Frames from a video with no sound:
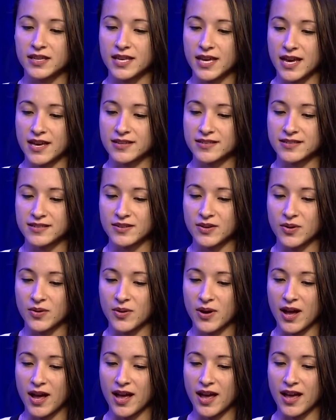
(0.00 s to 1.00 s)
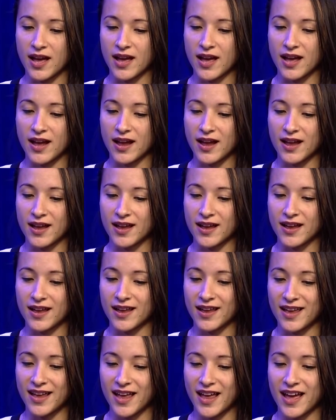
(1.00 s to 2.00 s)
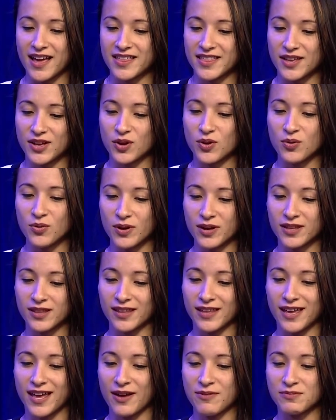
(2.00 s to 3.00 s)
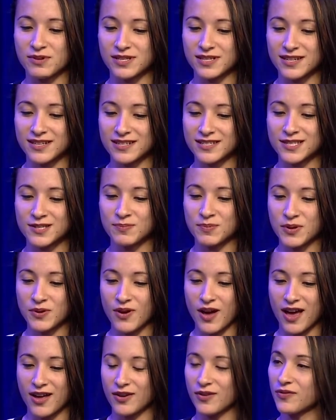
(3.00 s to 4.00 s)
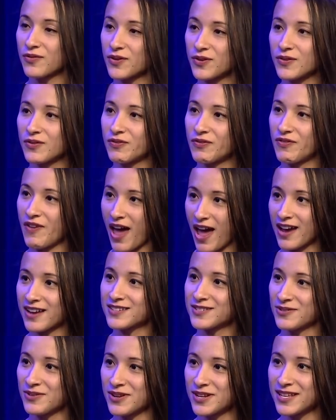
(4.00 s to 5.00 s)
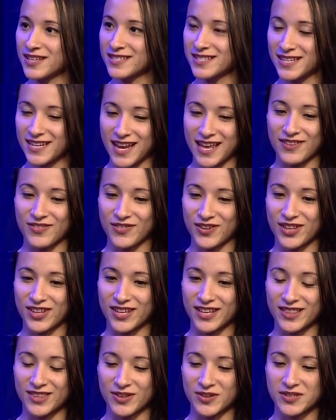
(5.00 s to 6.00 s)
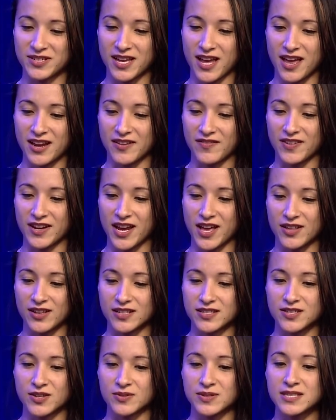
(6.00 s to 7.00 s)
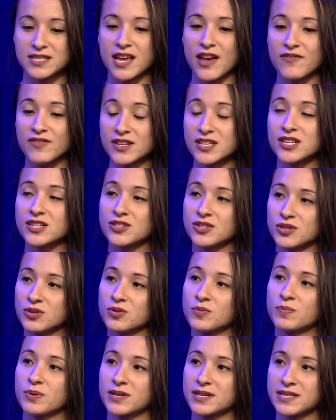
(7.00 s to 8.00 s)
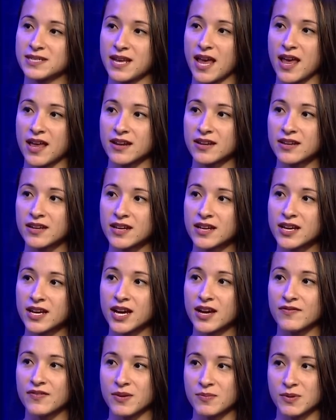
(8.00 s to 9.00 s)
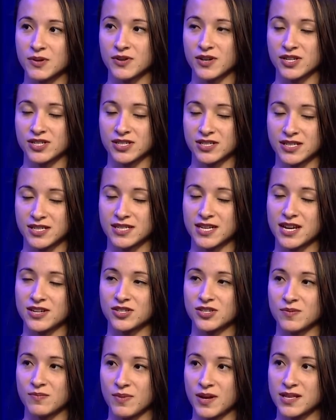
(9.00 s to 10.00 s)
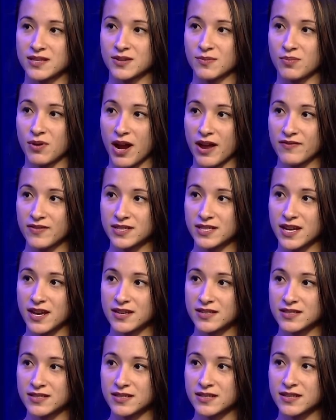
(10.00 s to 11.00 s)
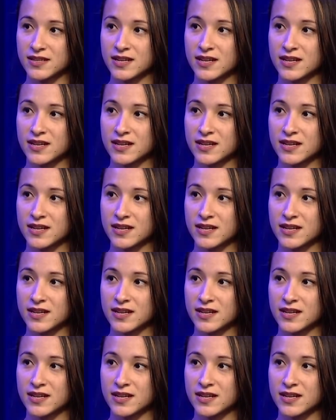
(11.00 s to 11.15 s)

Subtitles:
Yeah, so I think quickly I'm just going to spew out a few factoids, and I feel like those kind of nail it. So 72% of immigration detention beds are privatized.